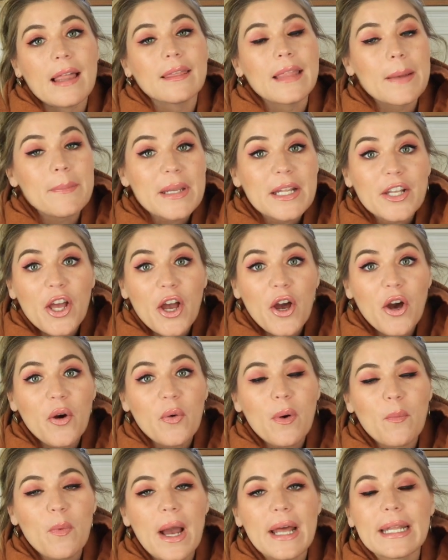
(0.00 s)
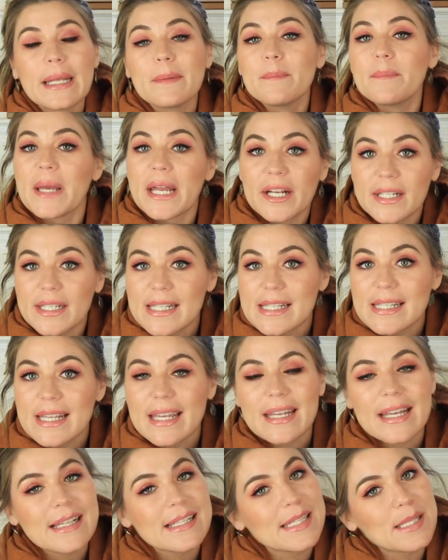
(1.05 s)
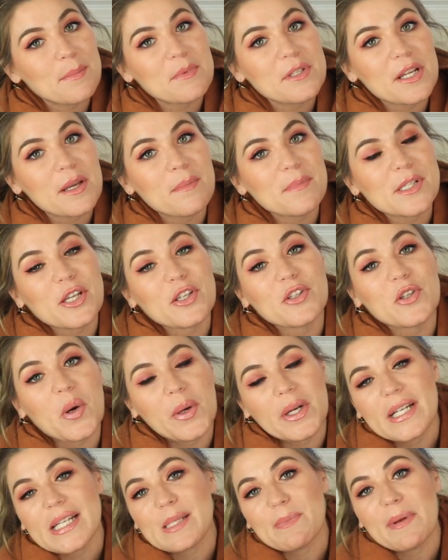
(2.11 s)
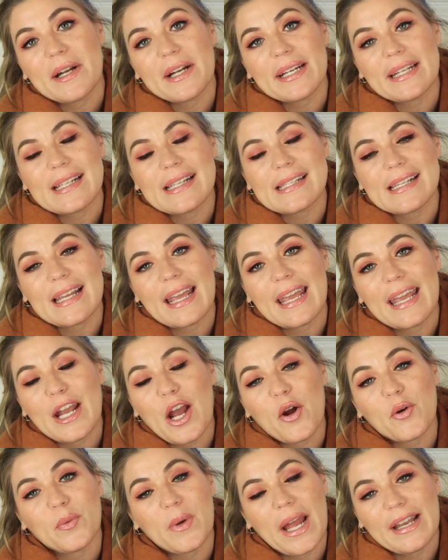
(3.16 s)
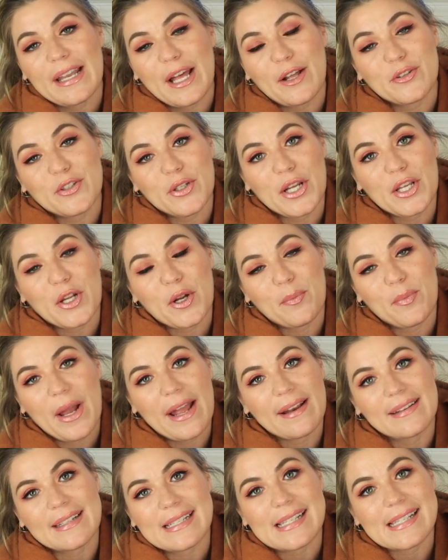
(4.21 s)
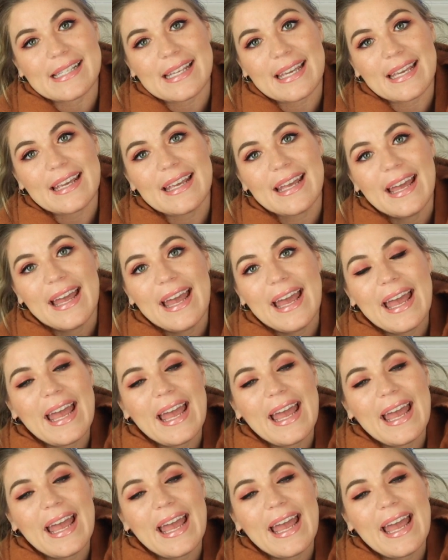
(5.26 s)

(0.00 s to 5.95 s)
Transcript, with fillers: Let me know what embarrassing symptoms you're experiencing right now during your pregnancy